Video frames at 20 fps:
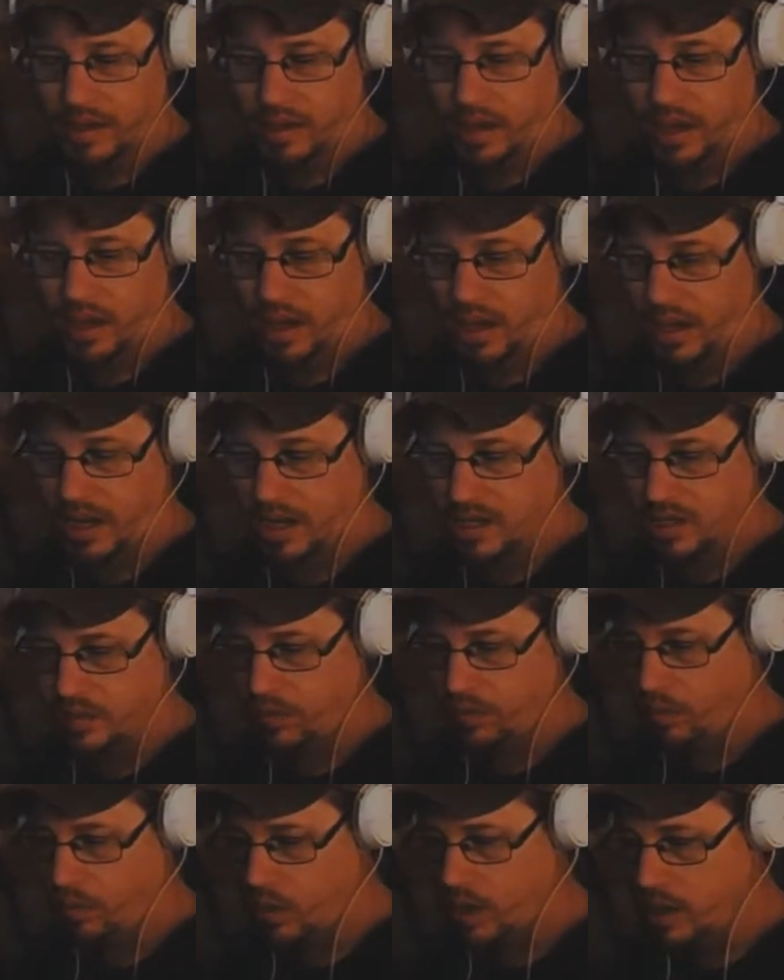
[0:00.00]
I asked
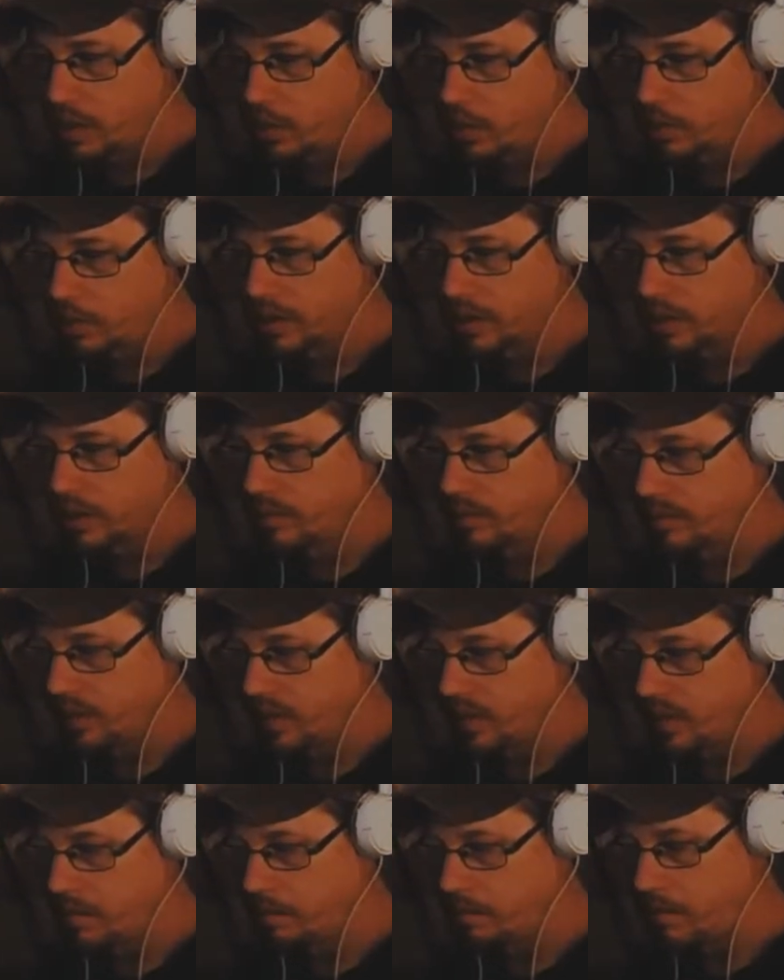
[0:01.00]
for help.
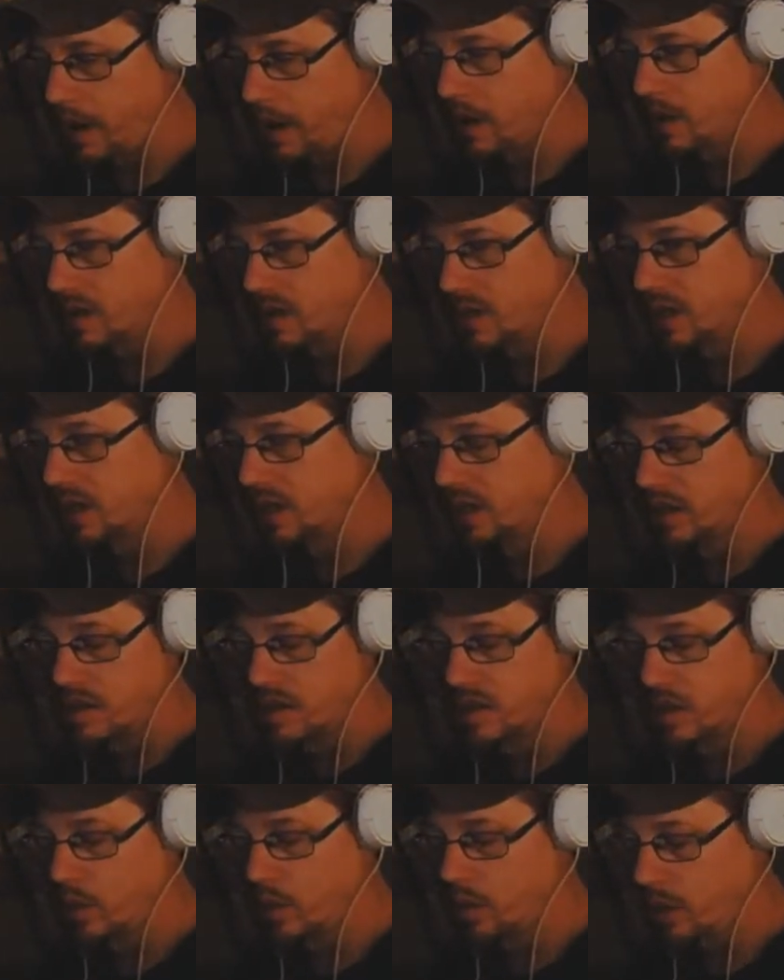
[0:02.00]
Very embarrassingly
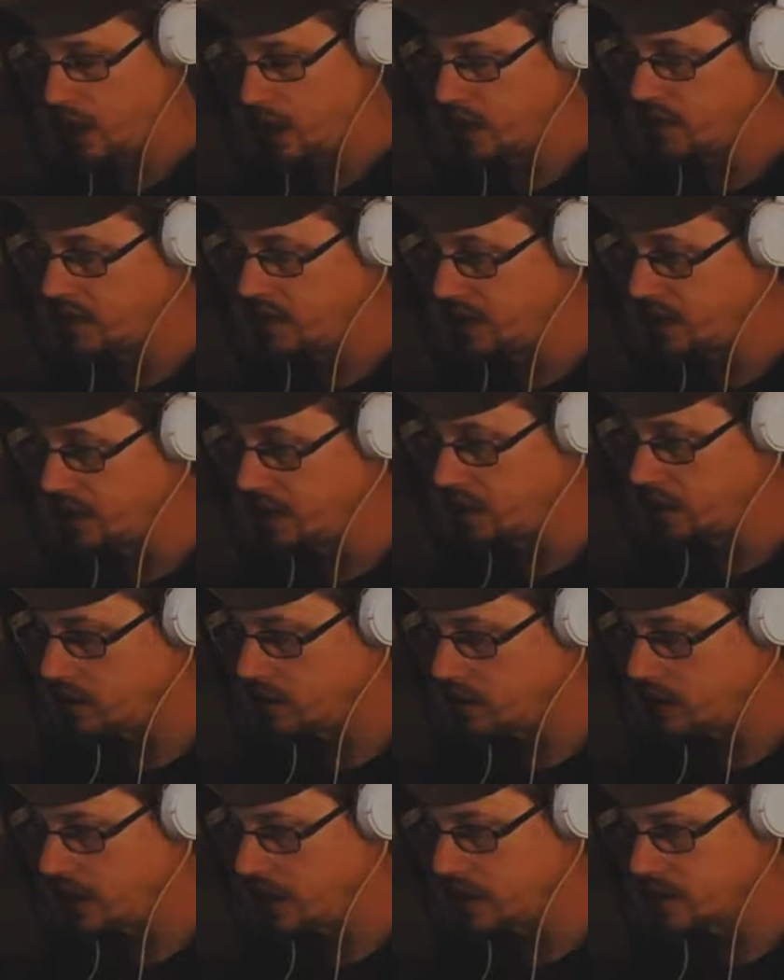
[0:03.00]
so, I did
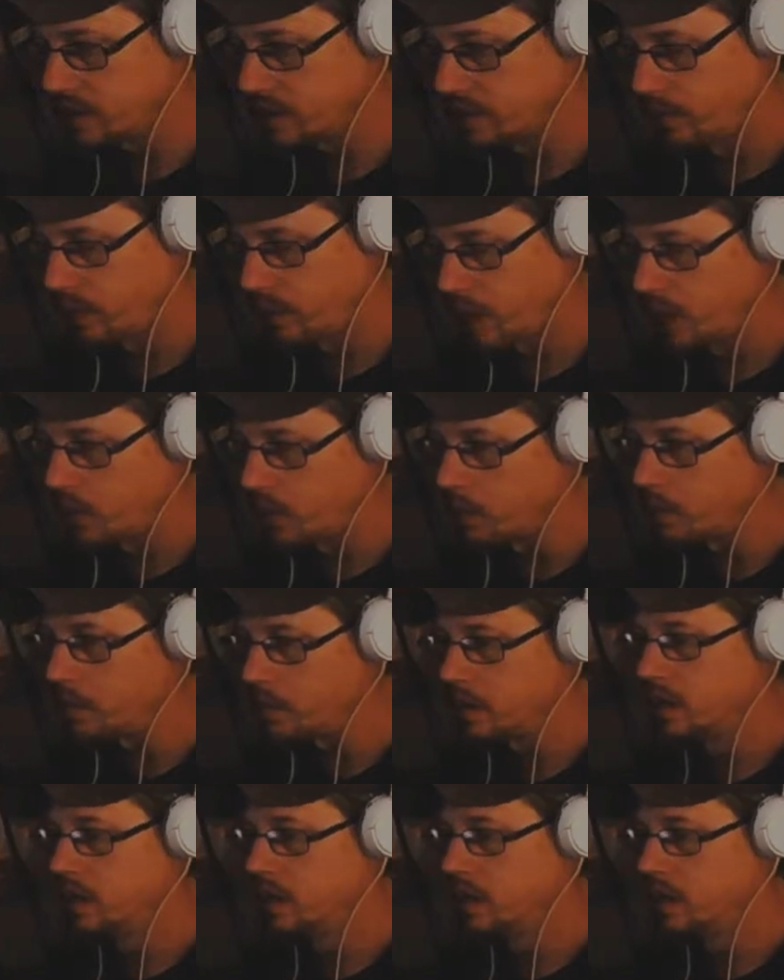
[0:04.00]
ask for help.